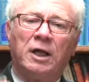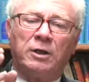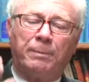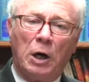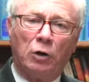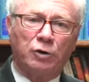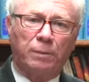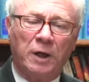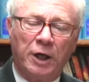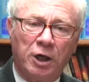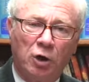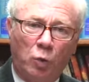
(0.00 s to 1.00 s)
and the
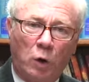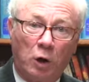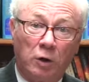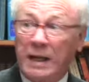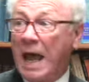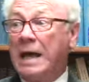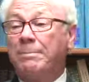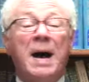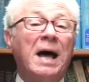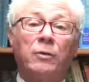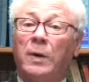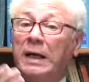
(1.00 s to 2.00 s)
postmillennial world, and
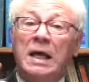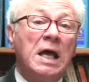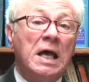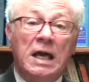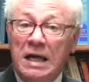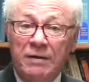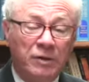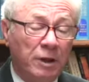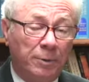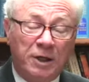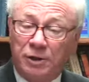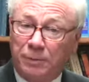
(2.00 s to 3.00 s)
by the way, even the
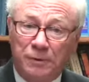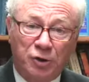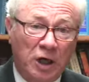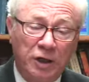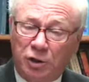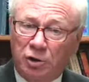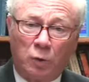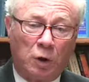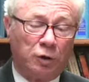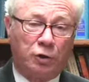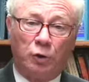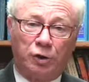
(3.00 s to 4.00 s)
dispensational
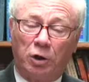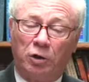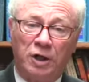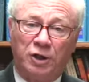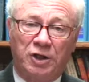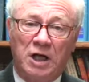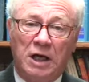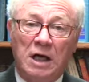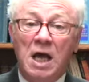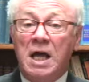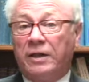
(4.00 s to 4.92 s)
world to a certain extent,